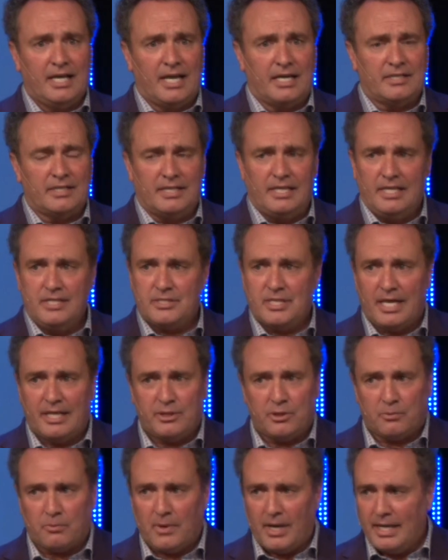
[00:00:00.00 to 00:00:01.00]
and that He's
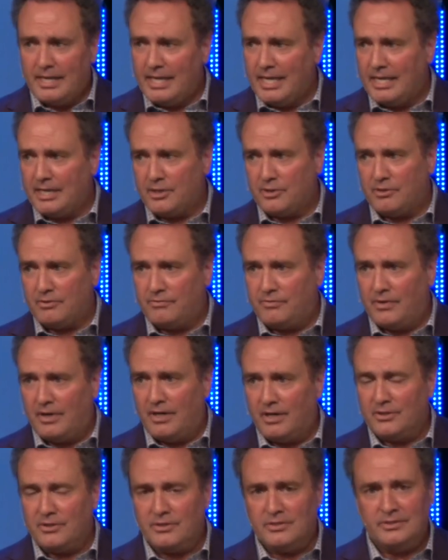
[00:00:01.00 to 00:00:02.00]
at the right hand of the
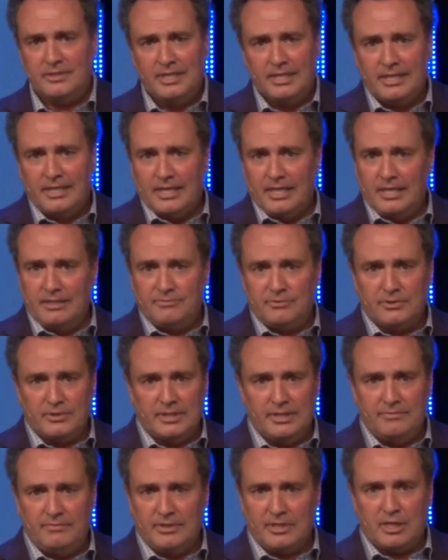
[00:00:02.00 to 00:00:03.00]
Father, ever
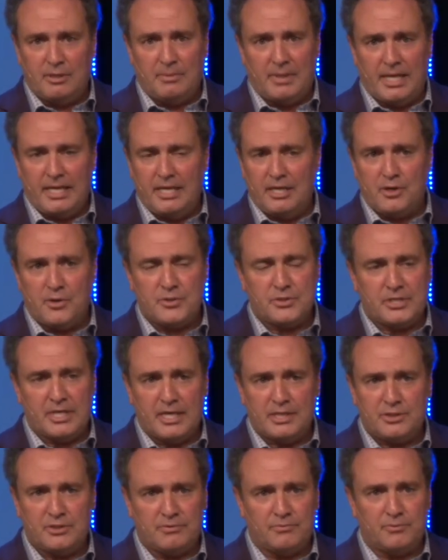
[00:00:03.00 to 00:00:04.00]
living to make
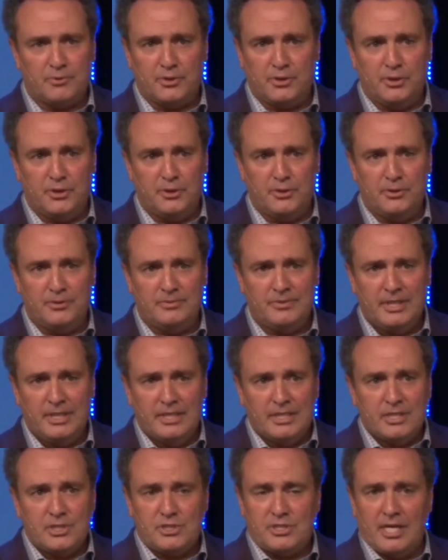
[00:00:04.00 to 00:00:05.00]
intercession for you.
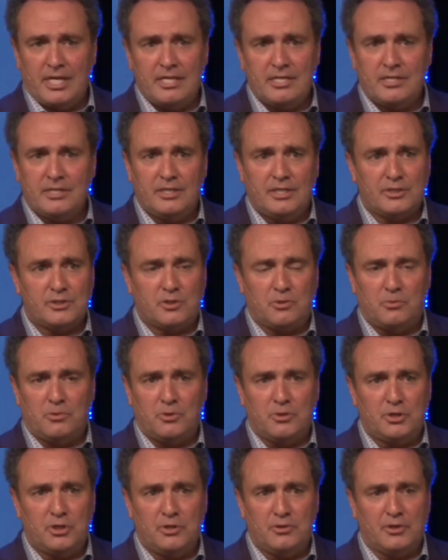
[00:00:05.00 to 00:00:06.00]
Satan doesn't
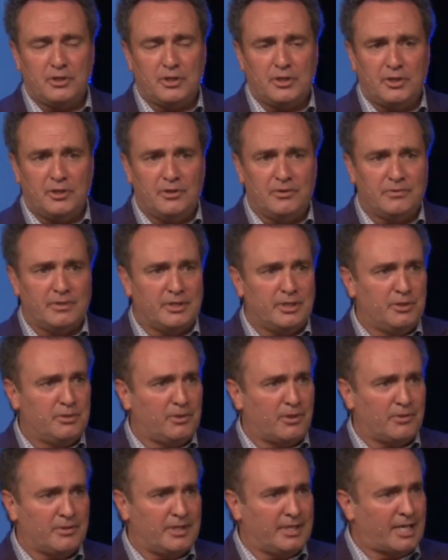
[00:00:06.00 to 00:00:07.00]
want you to know that
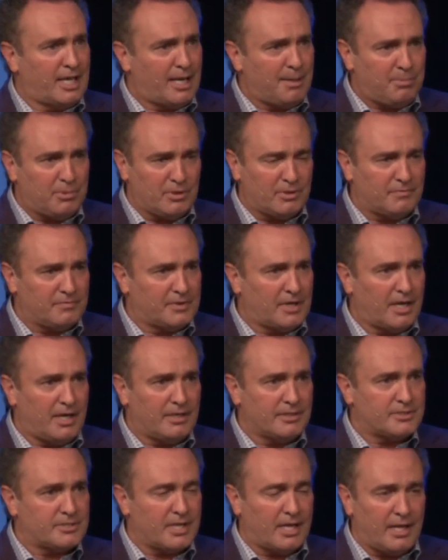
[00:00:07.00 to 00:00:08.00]
you are the apple of
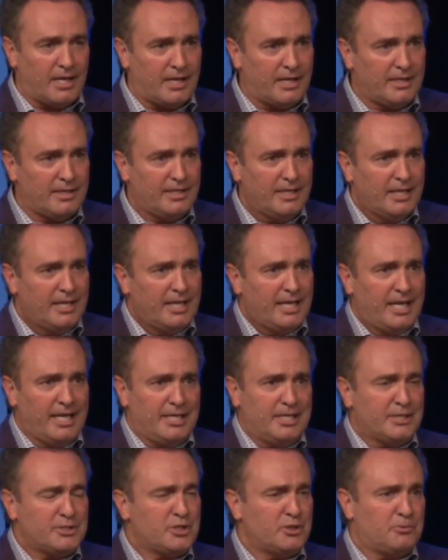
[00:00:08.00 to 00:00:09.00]
God's eye.
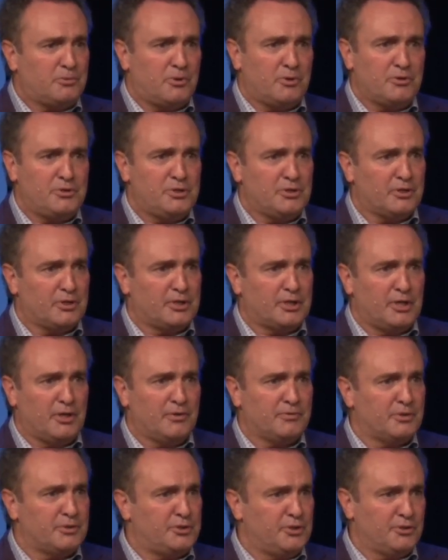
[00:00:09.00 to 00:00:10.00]
He doesn't want you to
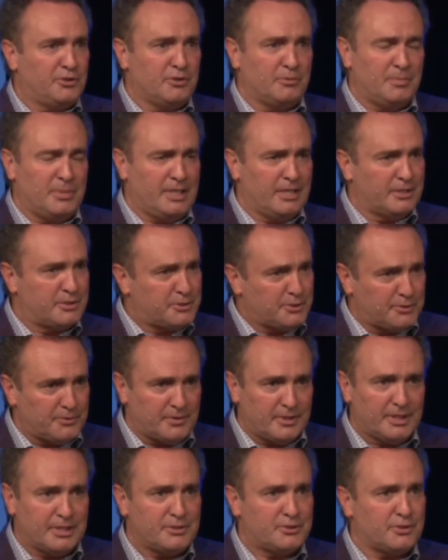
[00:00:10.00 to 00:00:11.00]
know that you can be
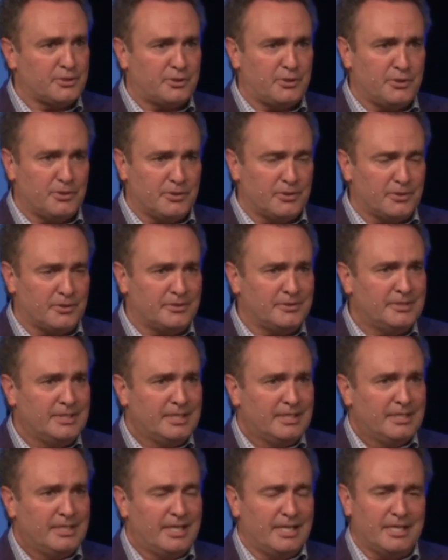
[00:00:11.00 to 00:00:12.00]
eternally secure.
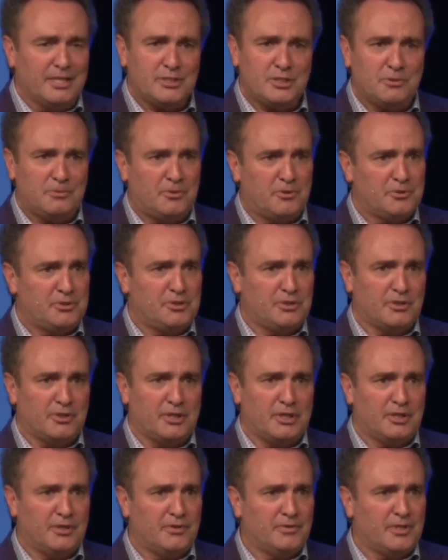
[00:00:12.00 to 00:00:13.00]
He doesn't want you to
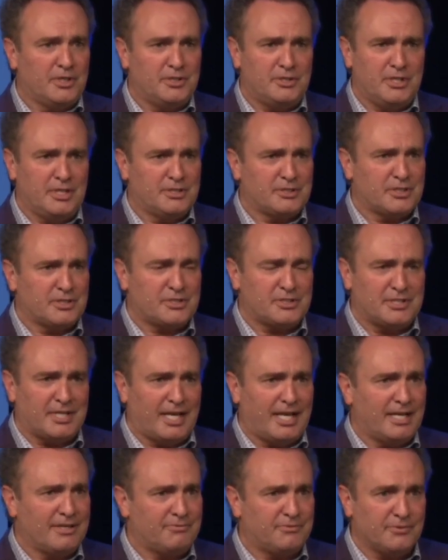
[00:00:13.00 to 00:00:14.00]
know that Jesus
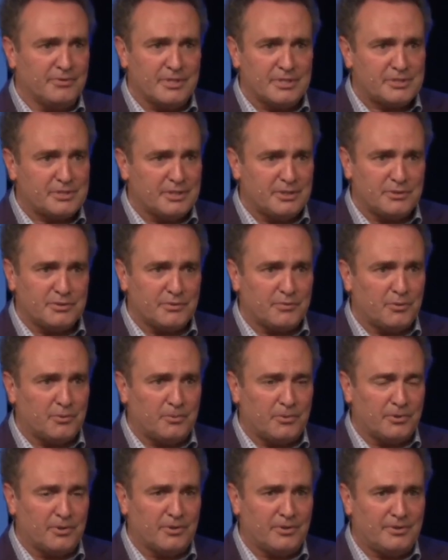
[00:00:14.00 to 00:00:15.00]
died for the sins of the
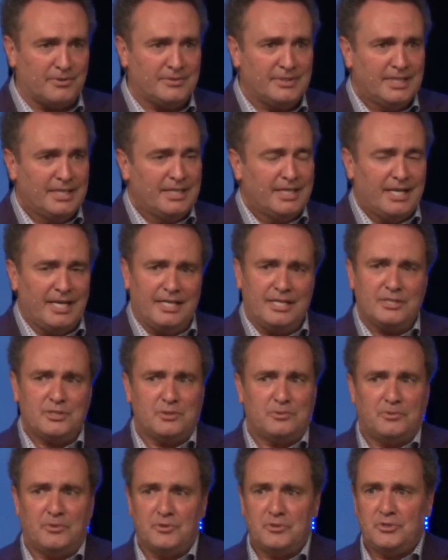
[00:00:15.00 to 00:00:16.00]
world. He
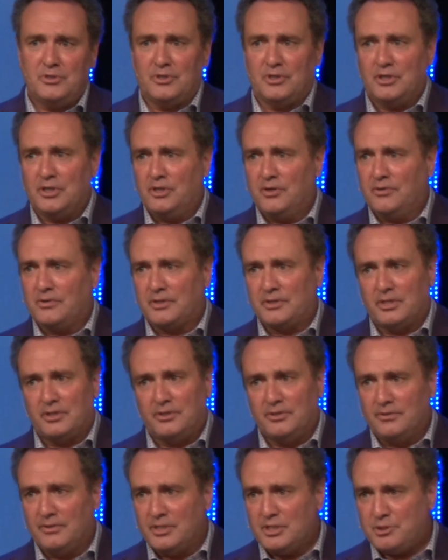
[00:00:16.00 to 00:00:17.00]
doesn't want you to know that
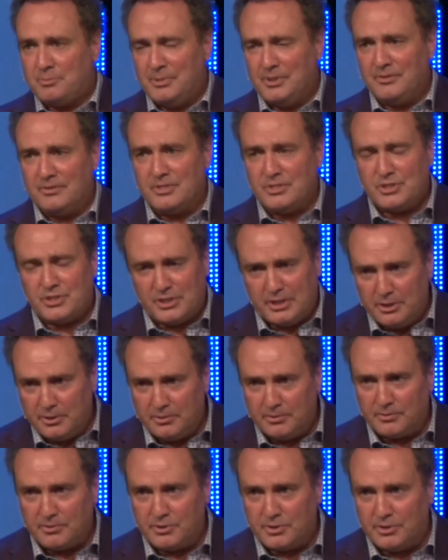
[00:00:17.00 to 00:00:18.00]
the Holy Spirit
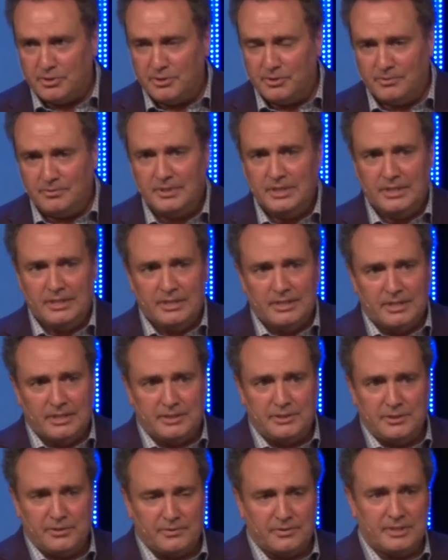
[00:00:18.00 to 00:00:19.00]
sealed you
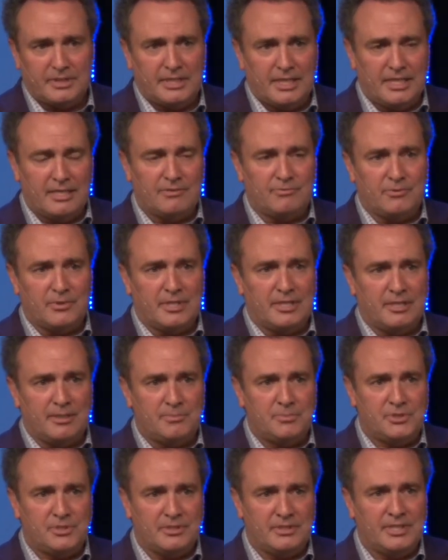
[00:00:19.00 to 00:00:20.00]
until the day of
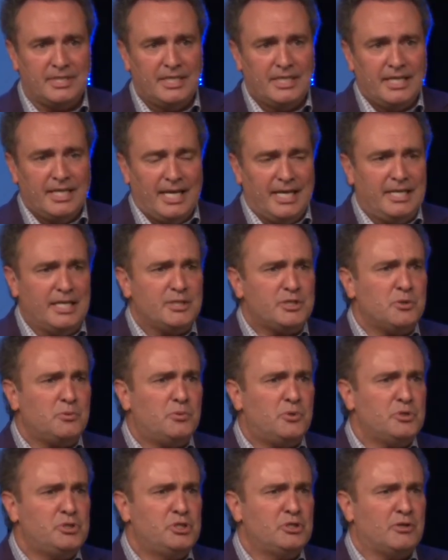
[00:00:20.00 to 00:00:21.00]
redemption. He doesn't
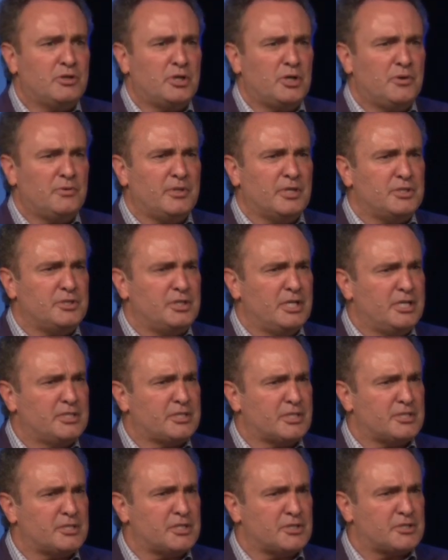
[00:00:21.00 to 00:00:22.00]
want you to know that
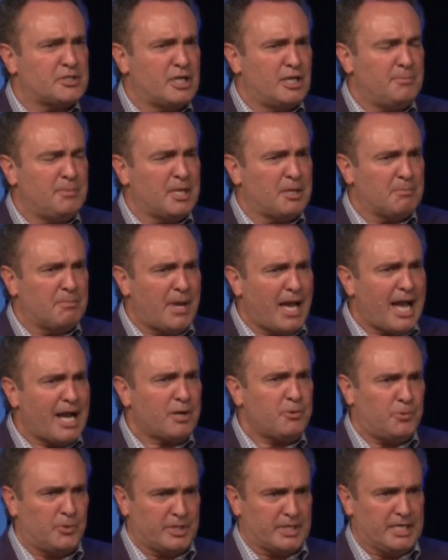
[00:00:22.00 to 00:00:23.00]
Jesus is coming
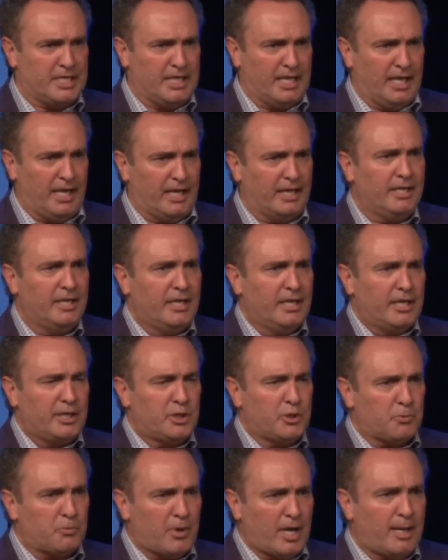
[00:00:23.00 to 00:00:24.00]
back one day
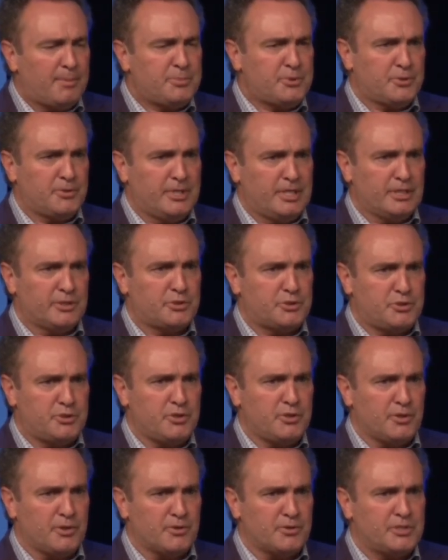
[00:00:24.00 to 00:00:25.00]
to rapture His
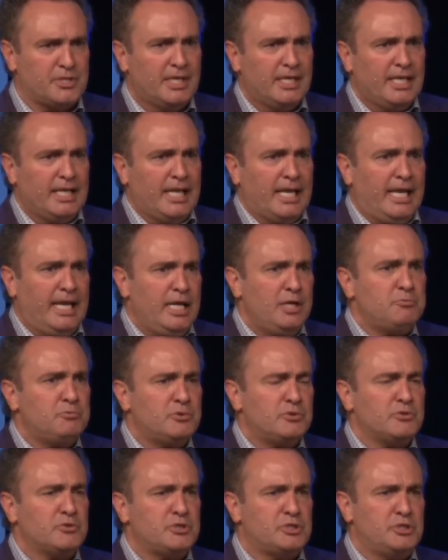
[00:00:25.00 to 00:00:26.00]
church. He
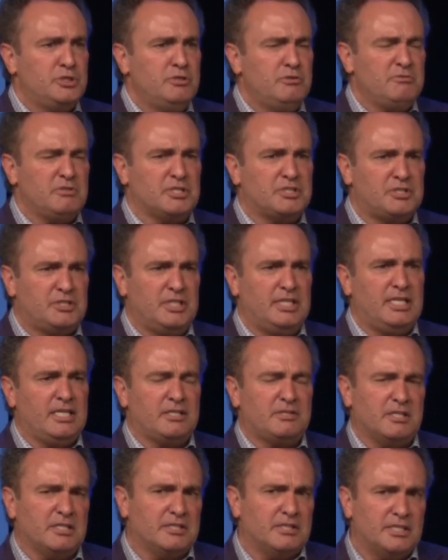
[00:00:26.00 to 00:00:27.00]
wants you to
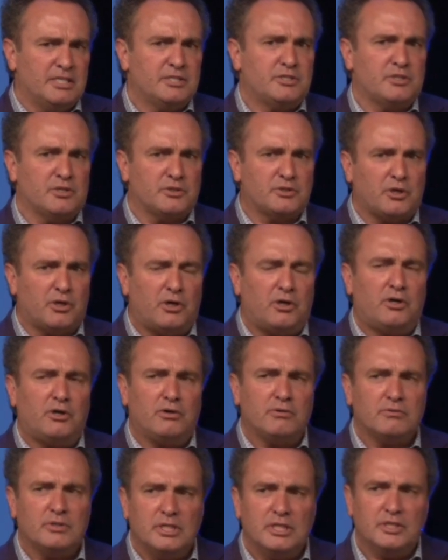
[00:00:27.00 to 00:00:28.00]
think that this is
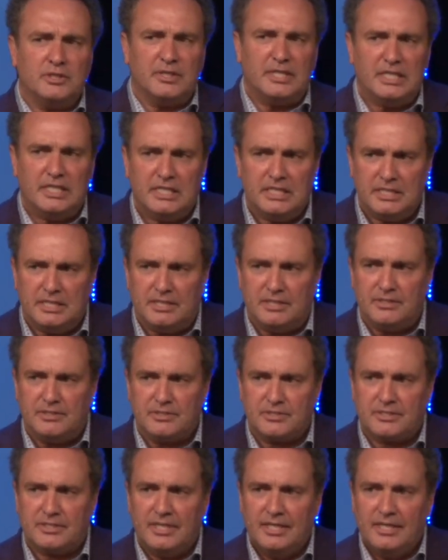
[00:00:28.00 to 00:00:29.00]
all there
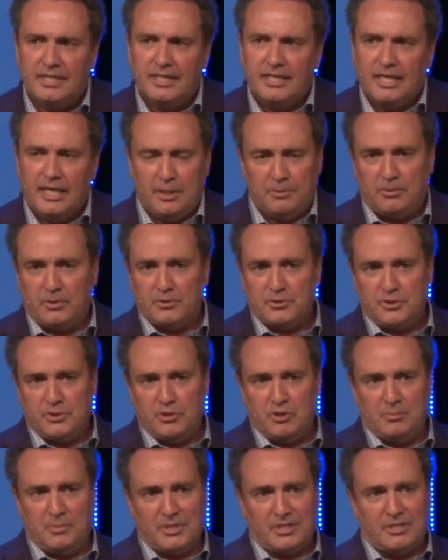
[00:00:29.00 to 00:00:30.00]
is. He wants
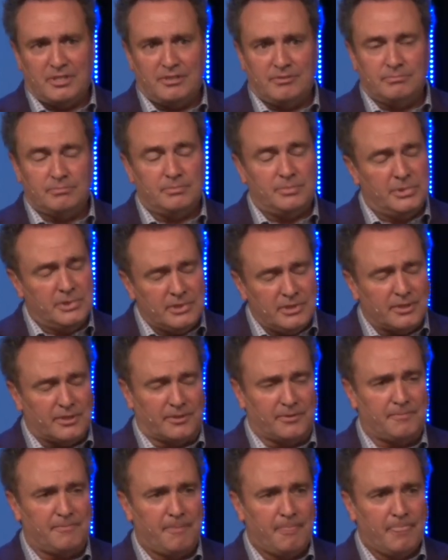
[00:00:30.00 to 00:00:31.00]
you to become
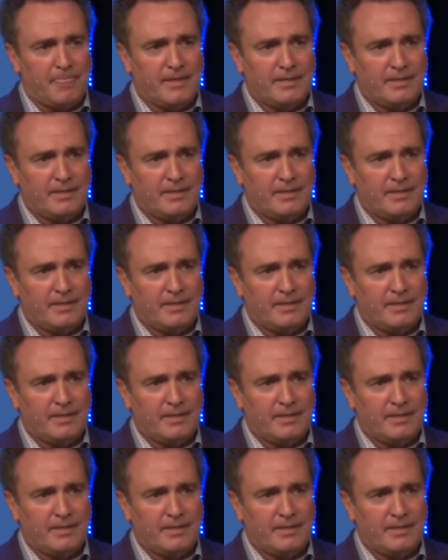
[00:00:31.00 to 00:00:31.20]
bitter.